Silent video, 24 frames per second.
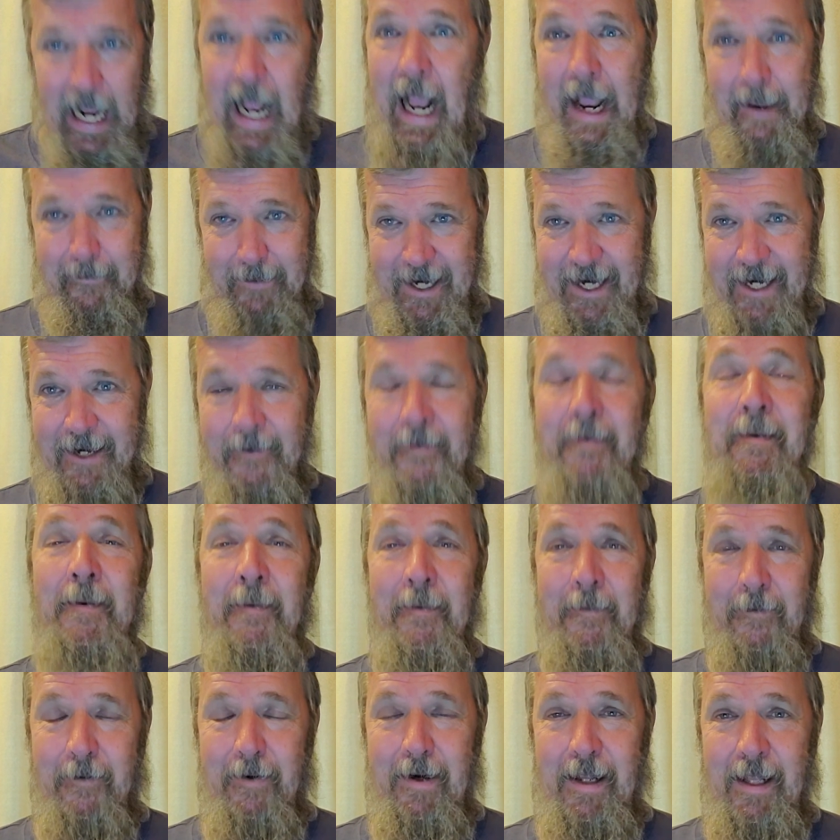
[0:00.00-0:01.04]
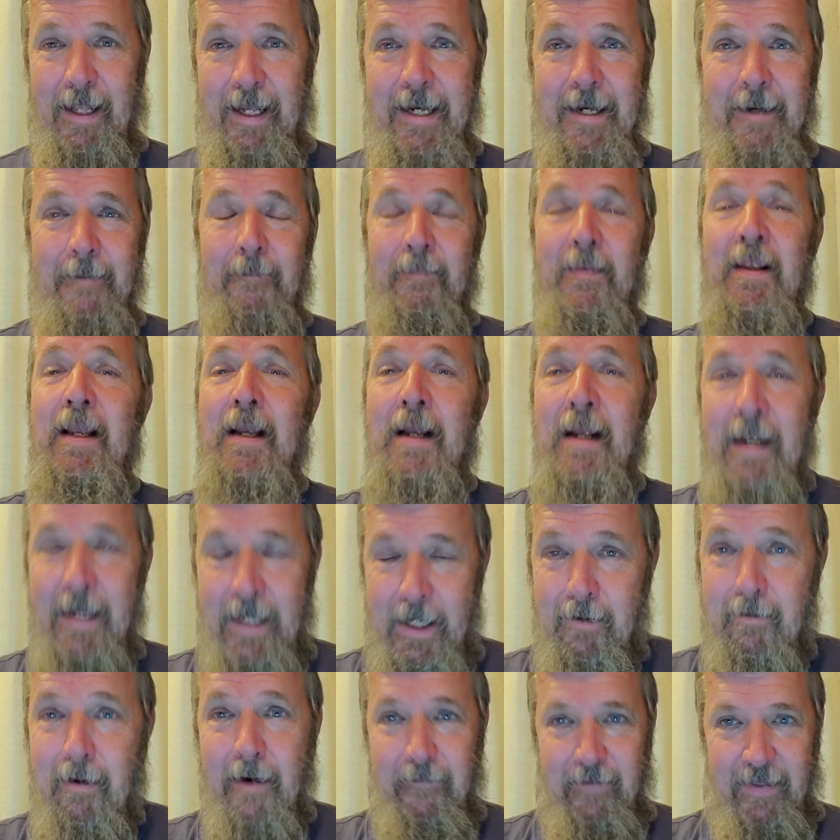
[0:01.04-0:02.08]
I mean, really?
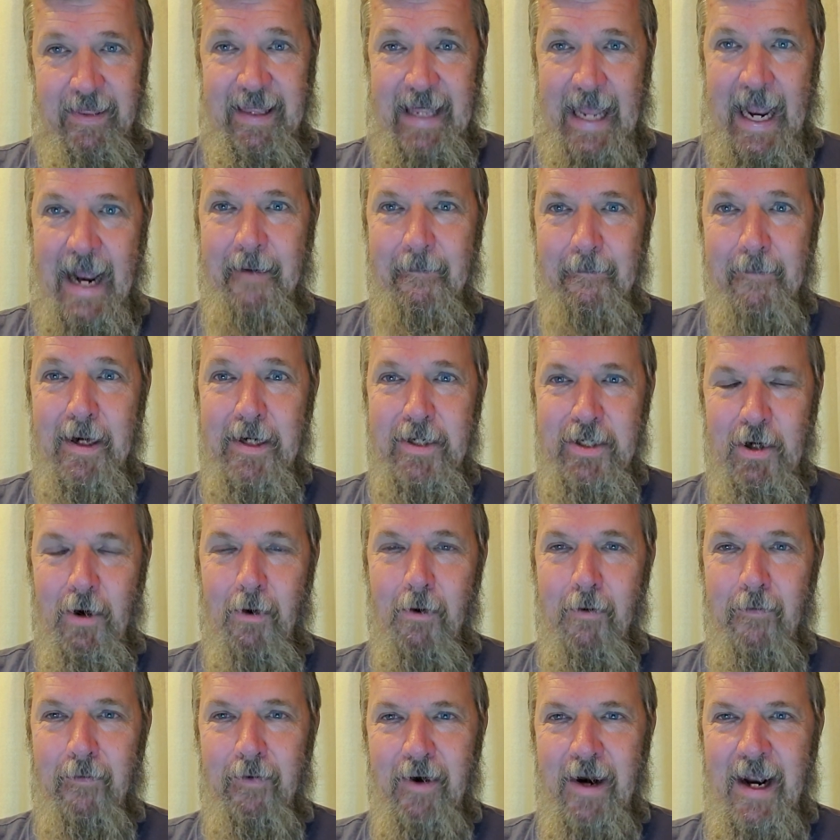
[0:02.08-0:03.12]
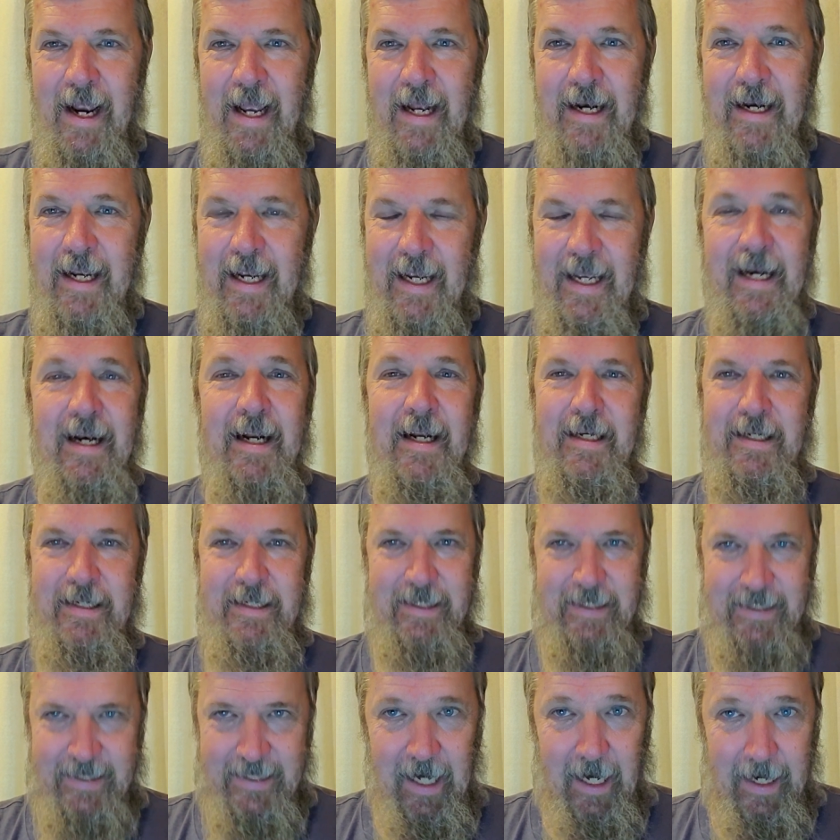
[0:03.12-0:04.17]
You have that much overhead in a
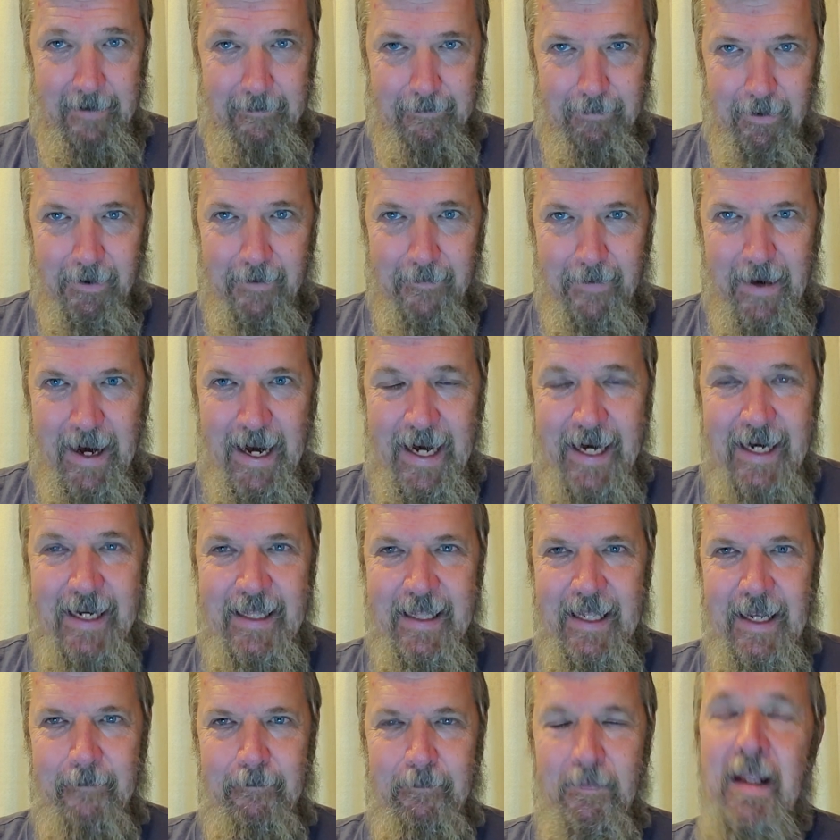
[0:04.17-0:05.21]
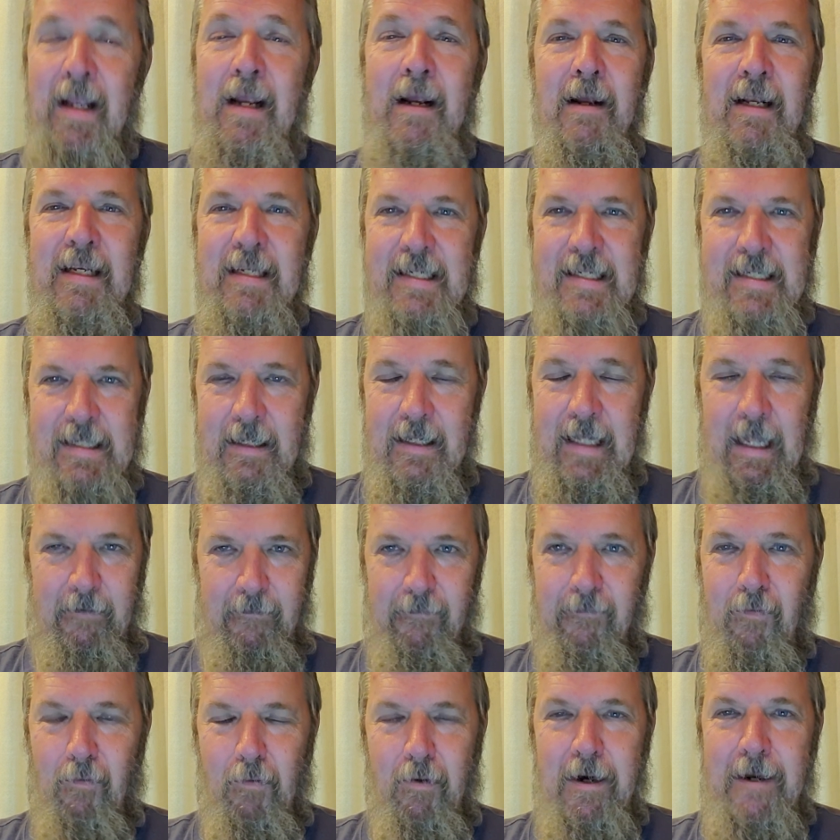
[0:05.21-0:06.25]
diaper bank that
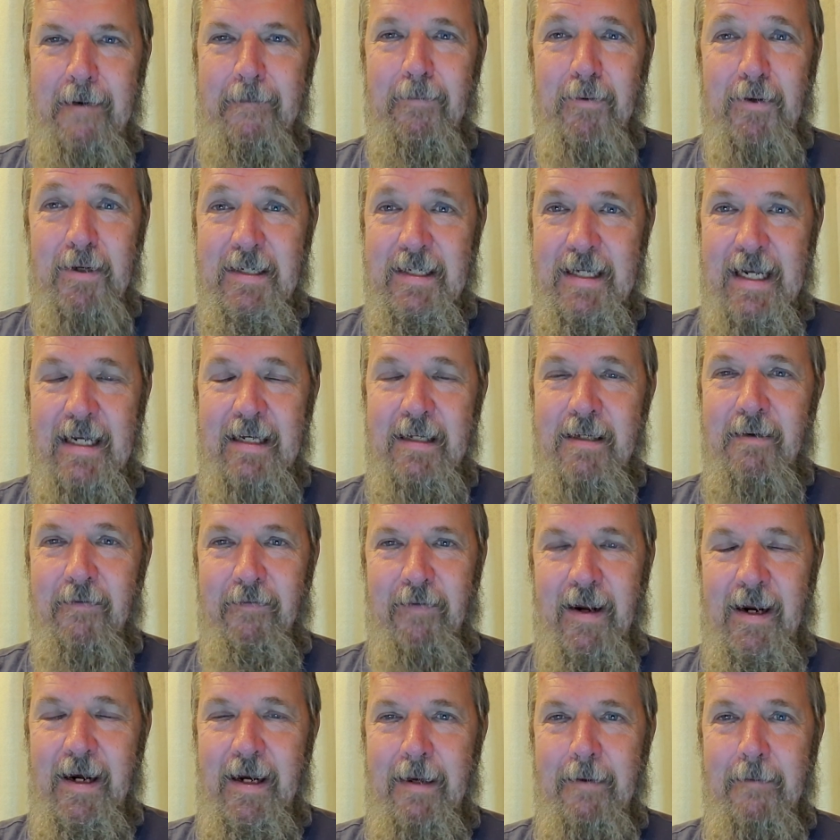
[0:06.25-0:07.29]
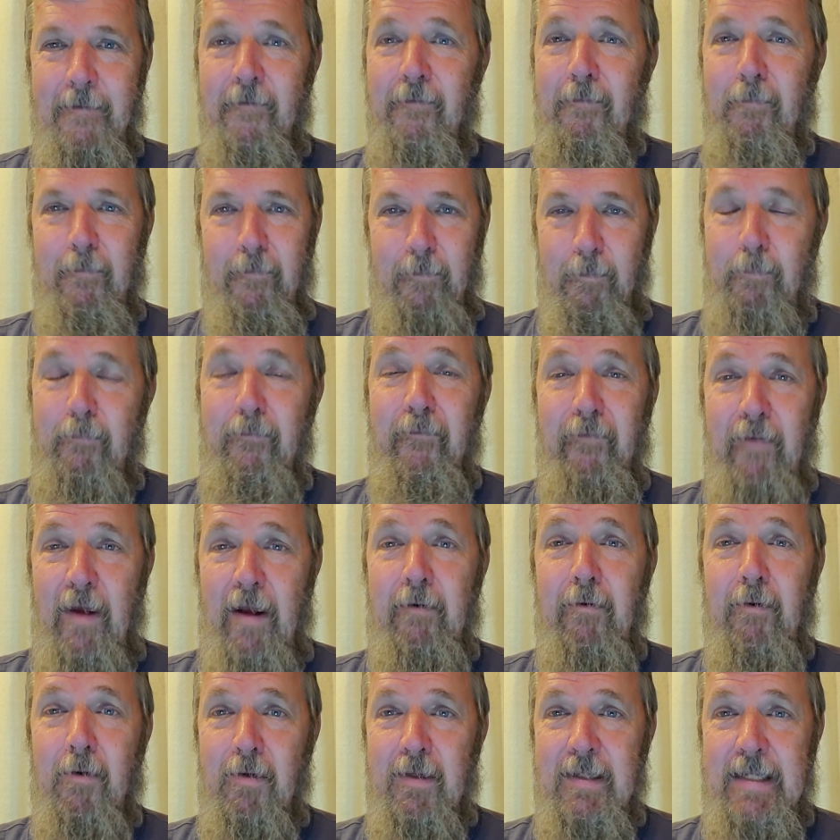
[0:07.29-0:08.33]
40% of any
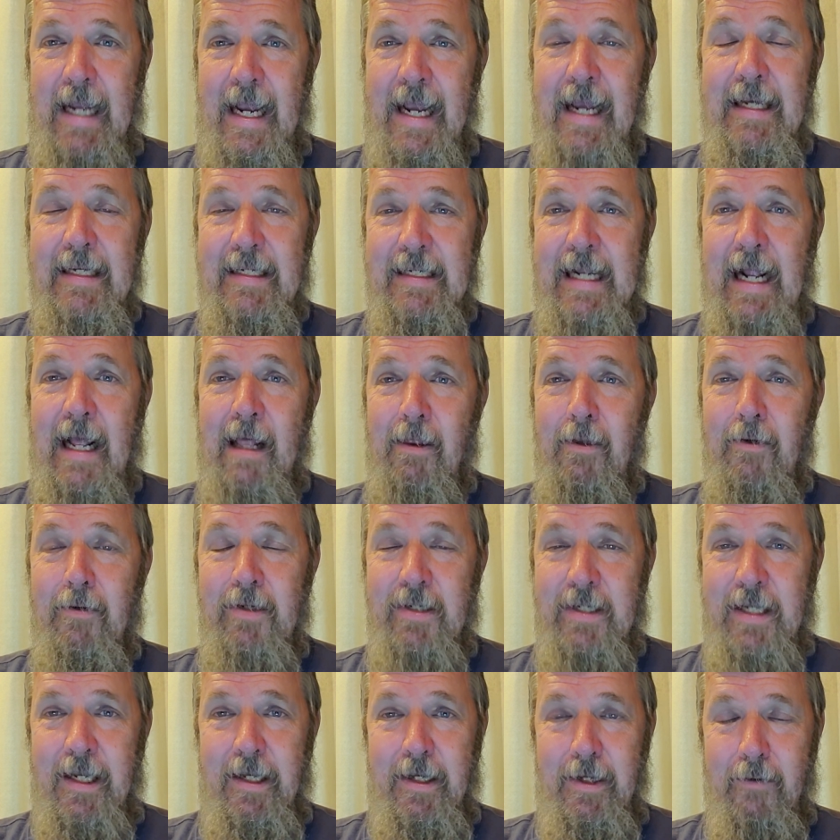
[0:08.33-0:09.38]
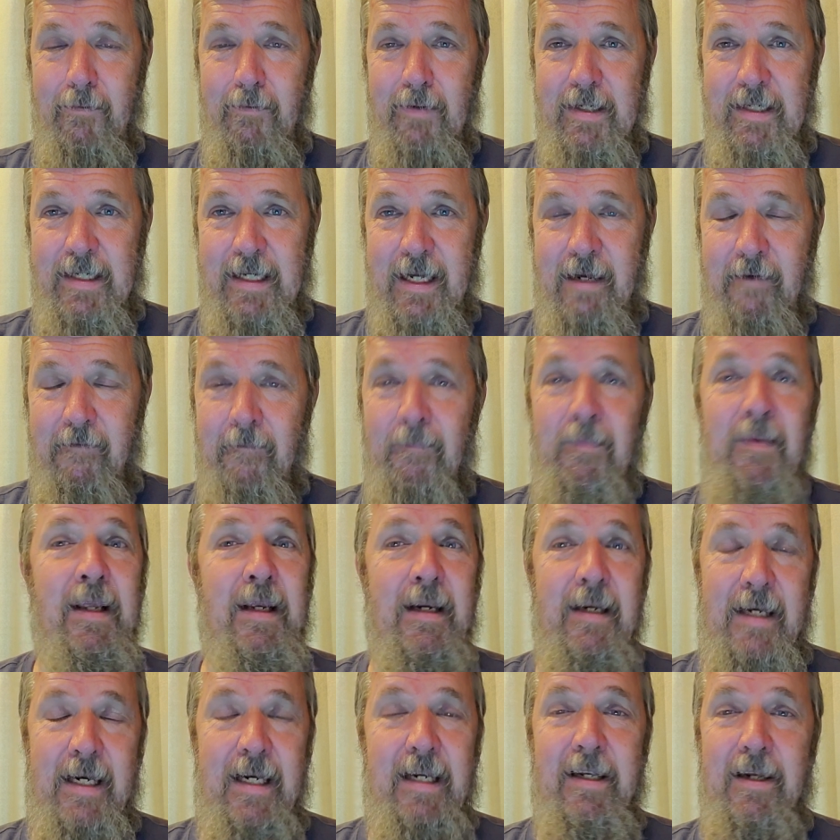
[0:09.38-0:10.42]
federal tax dollars that you receive
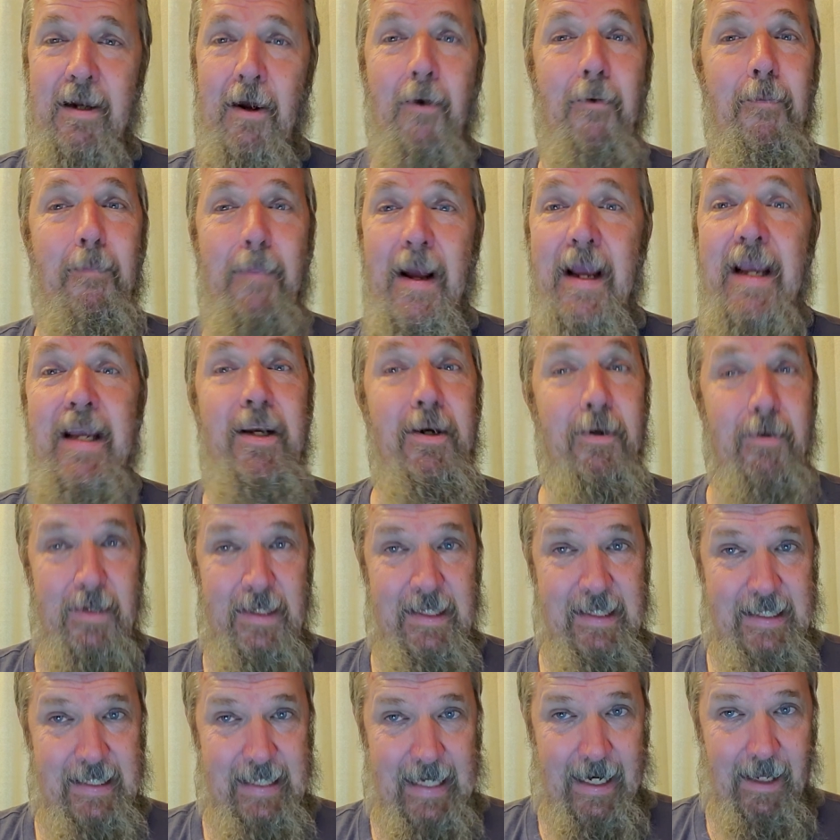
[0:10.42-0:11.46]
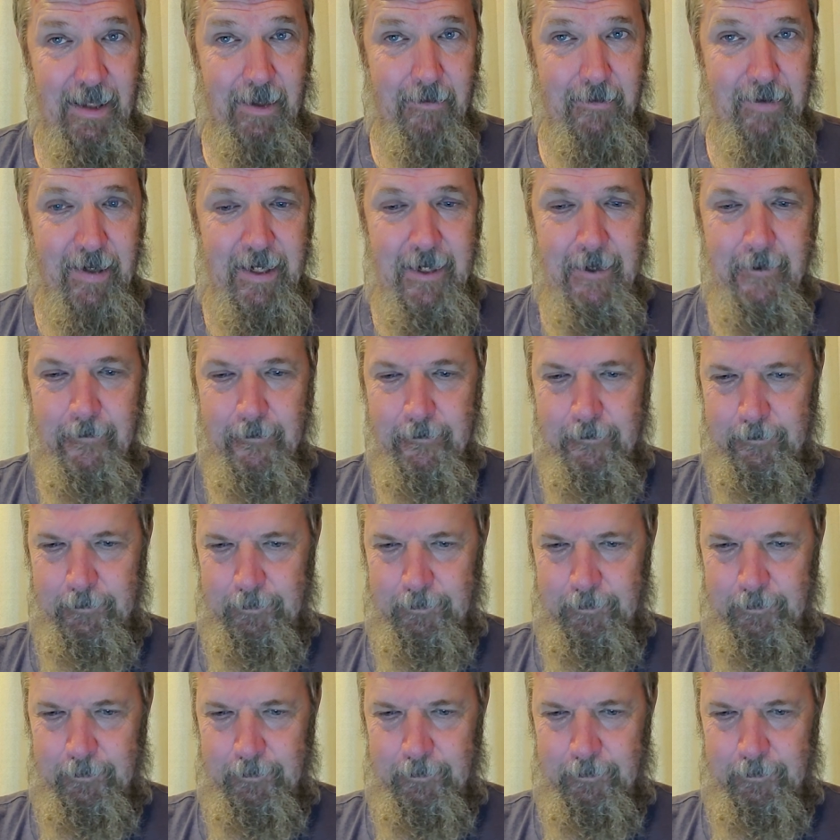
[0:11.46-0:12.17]
need to go pay your salary?